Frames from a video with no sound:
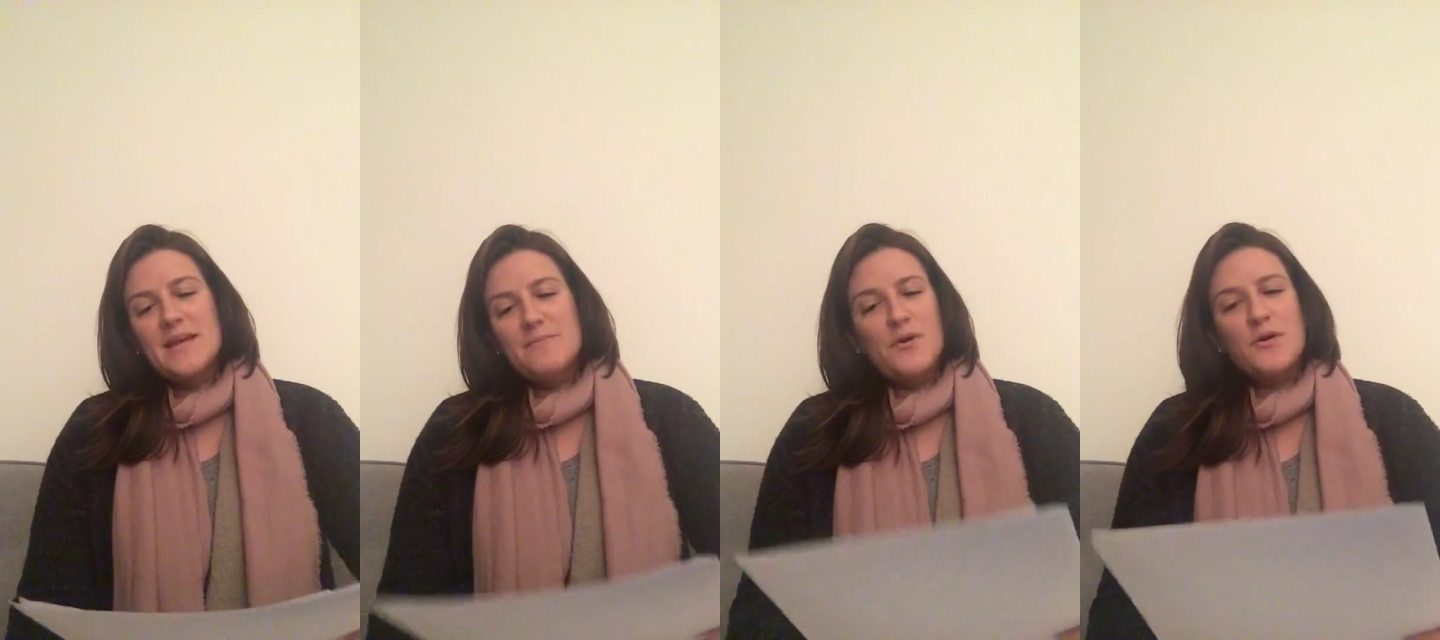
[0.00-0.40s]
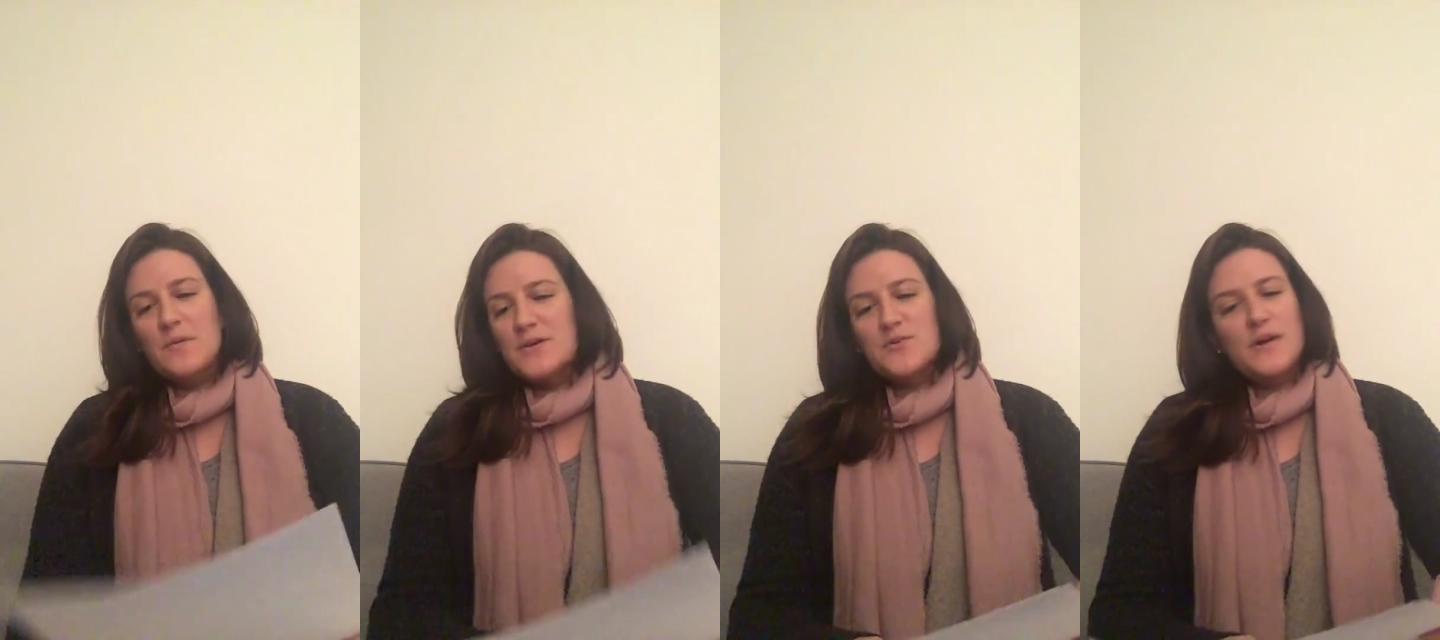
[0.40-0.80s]
Mercury
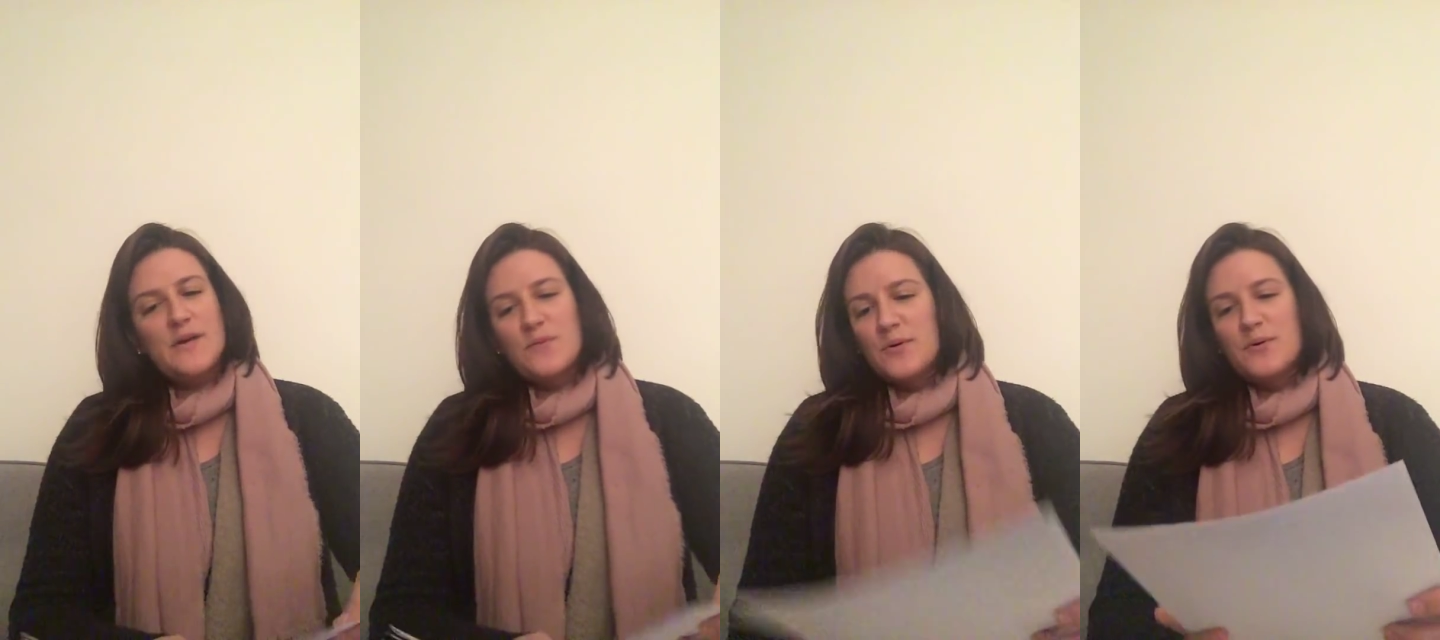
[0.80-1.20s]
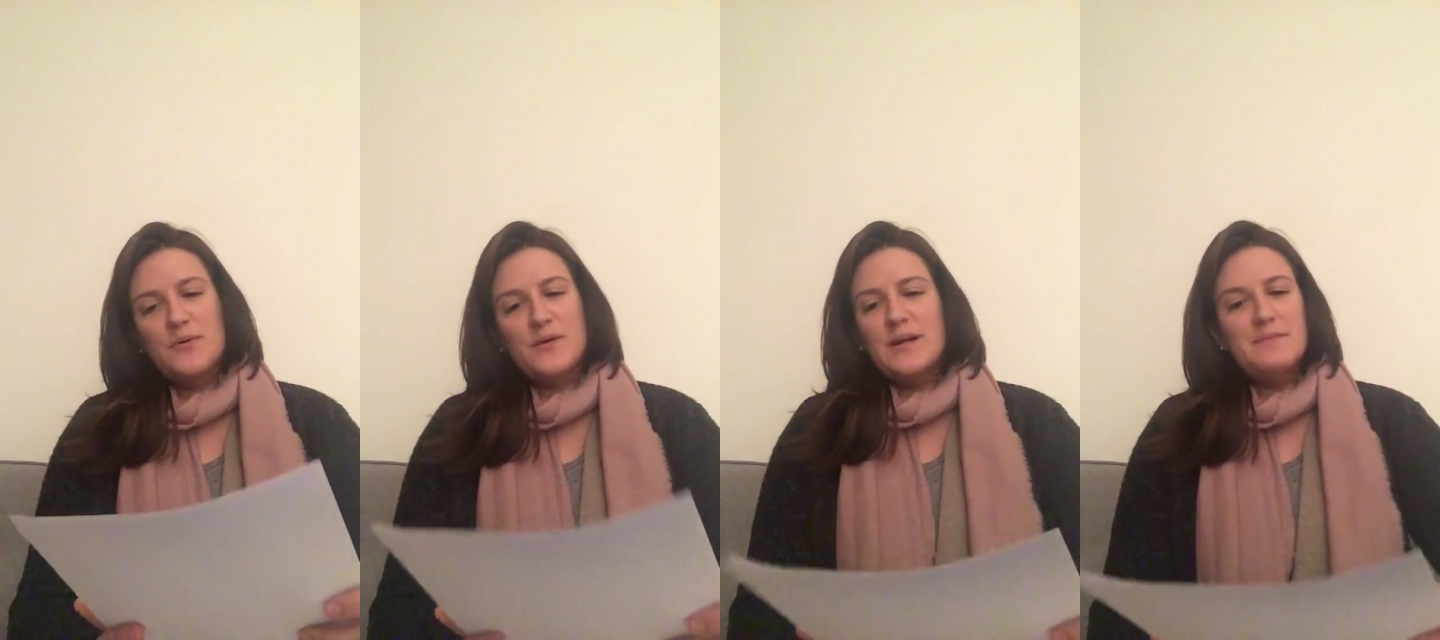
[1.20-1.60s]
retrograde will
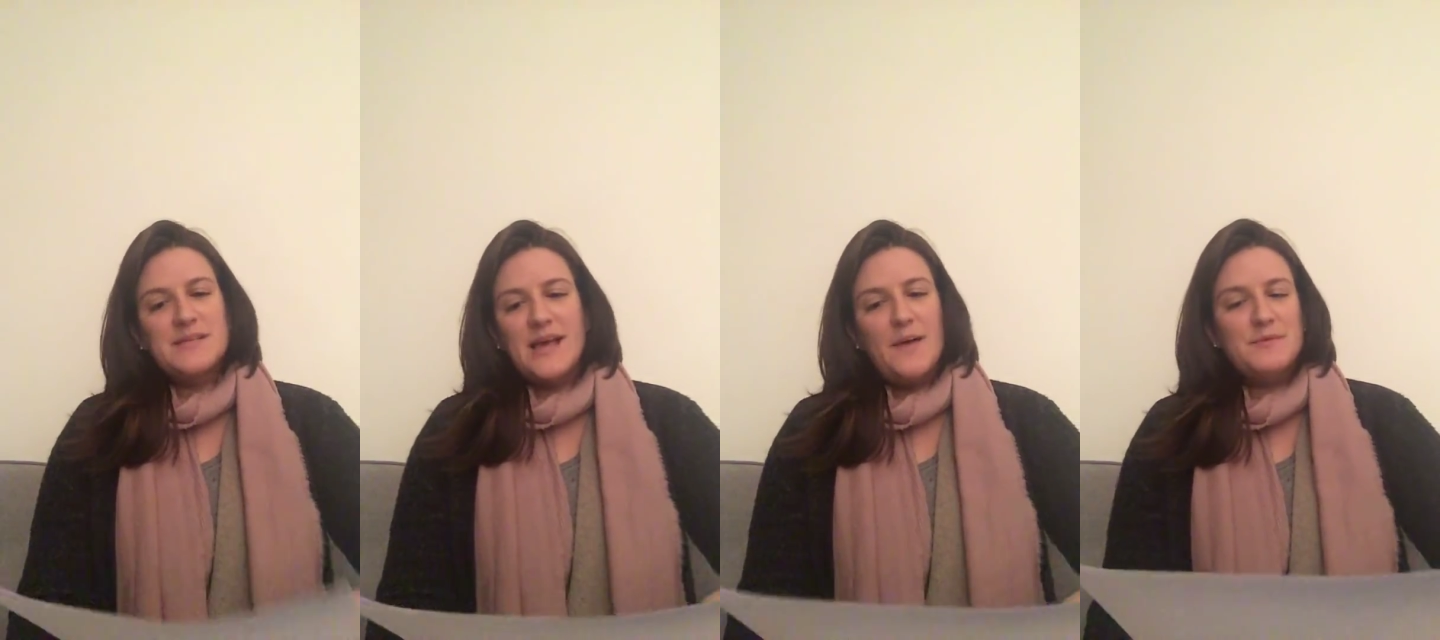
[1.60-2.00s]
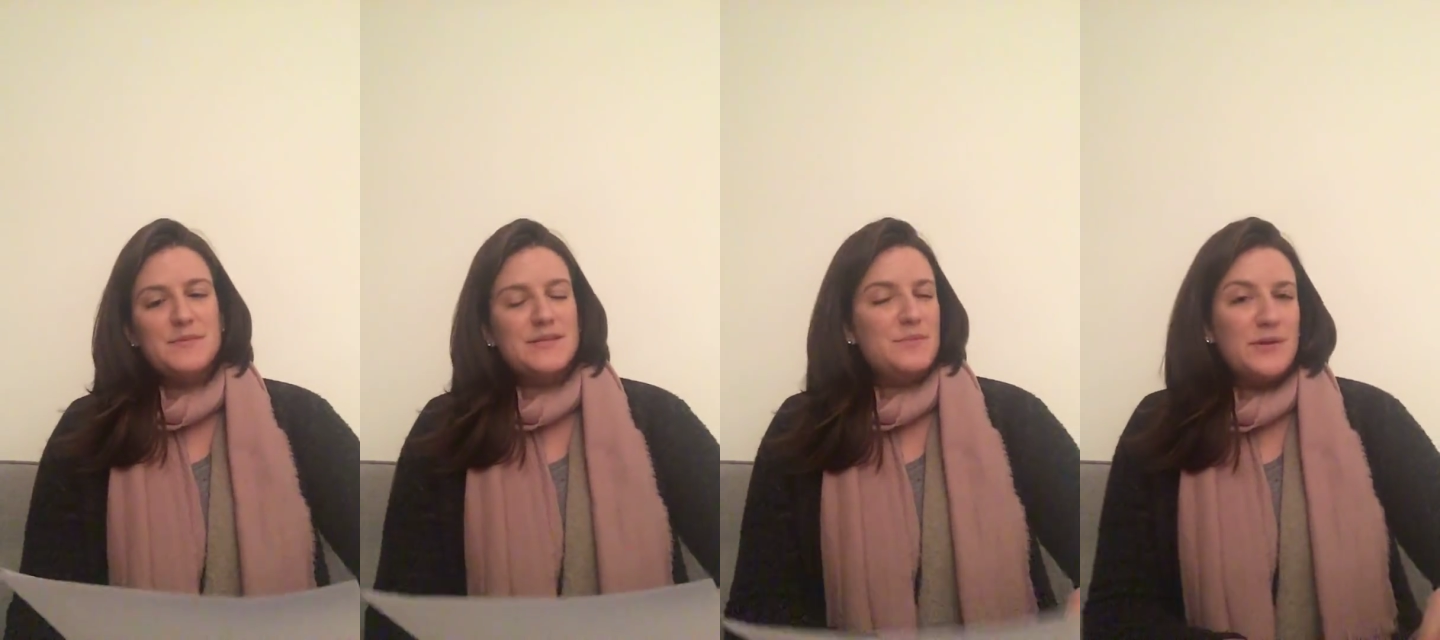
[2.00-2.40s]
create mishaps,
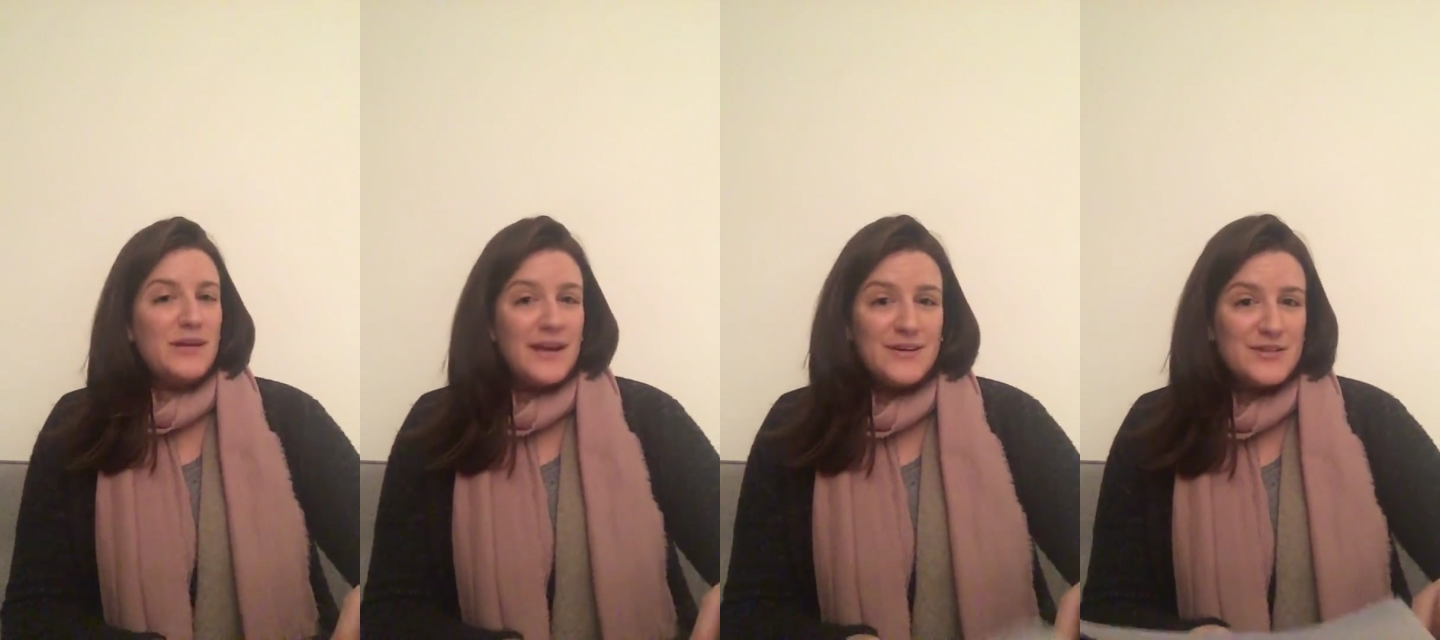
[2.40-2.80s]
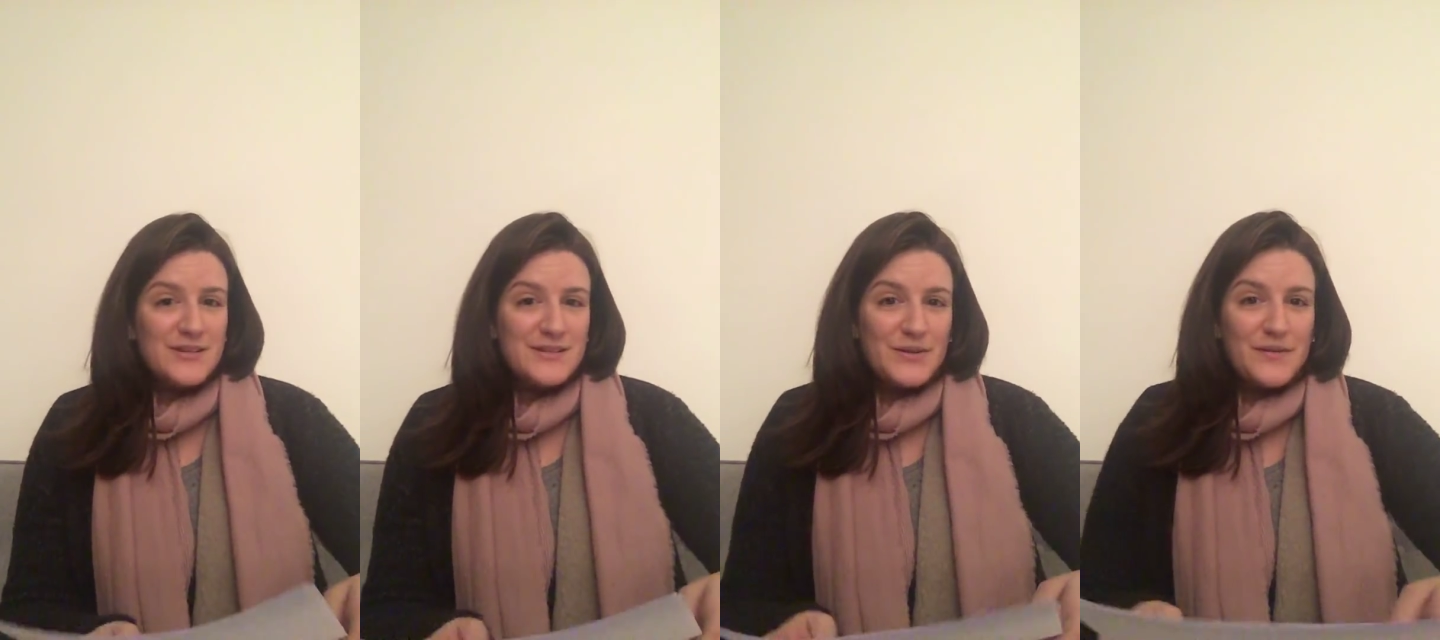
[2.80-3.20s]

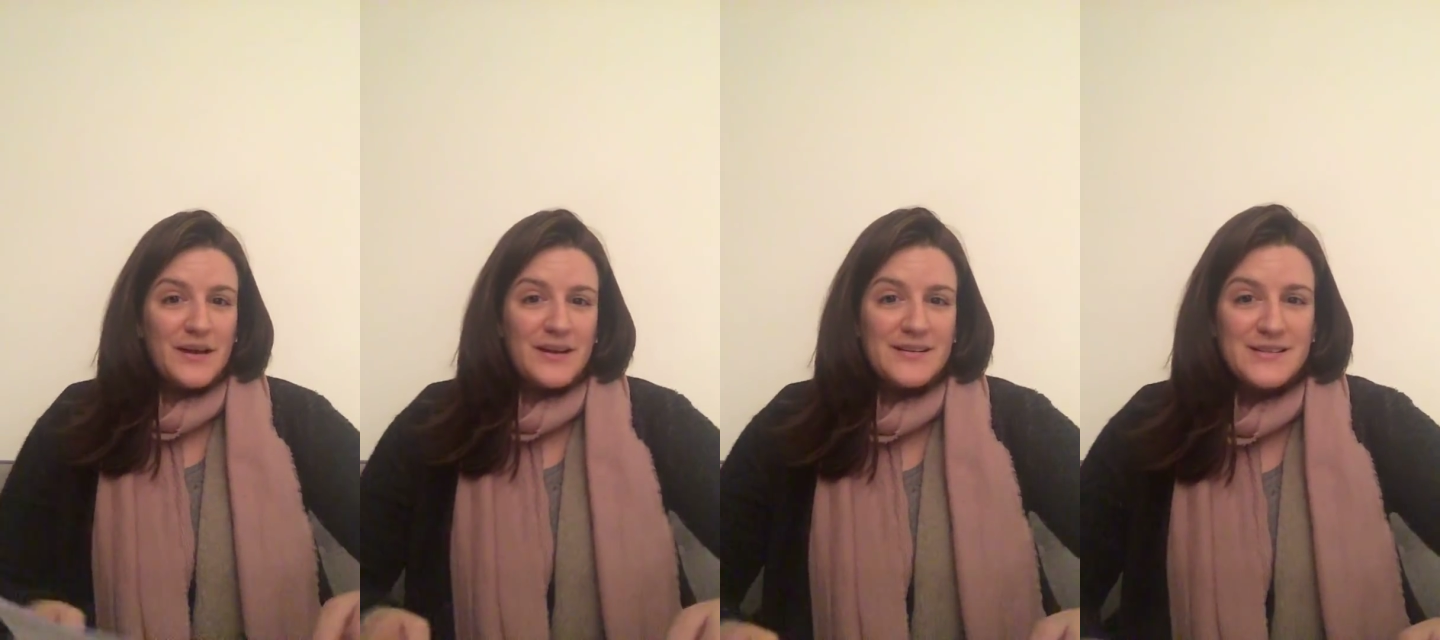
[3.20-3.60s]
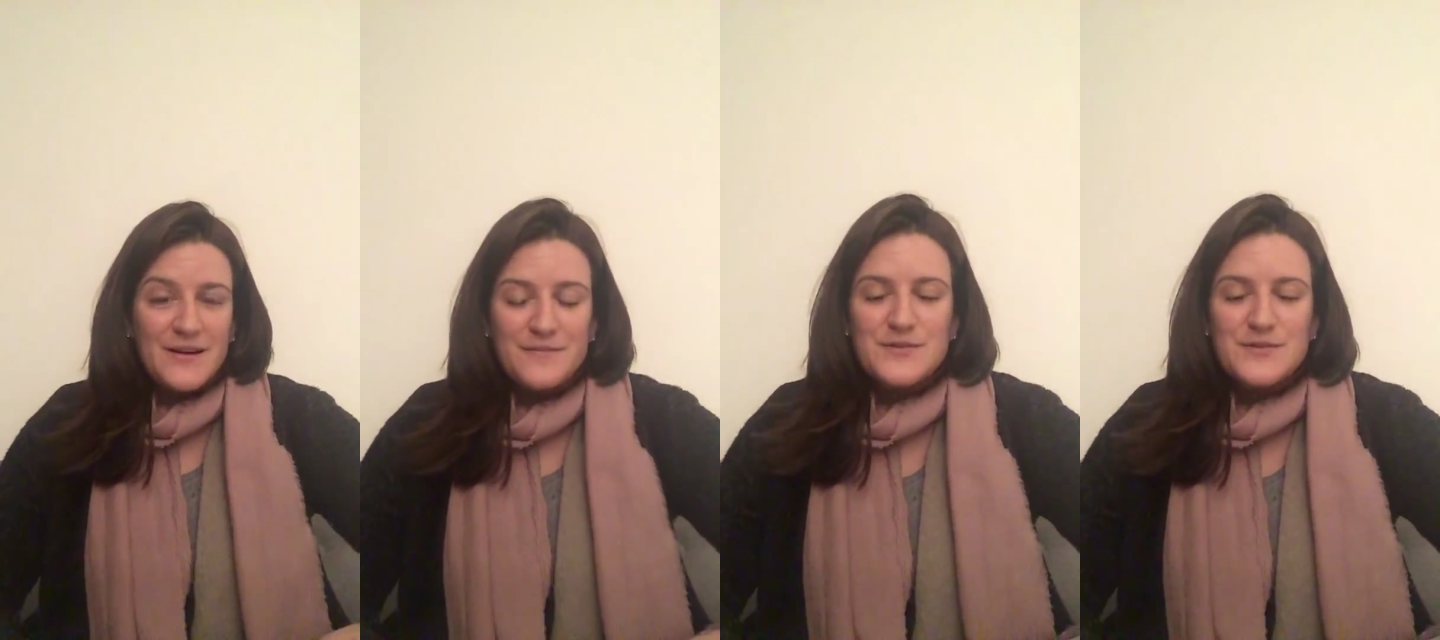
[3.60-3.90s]
miscommunications, and all that kind of stuff.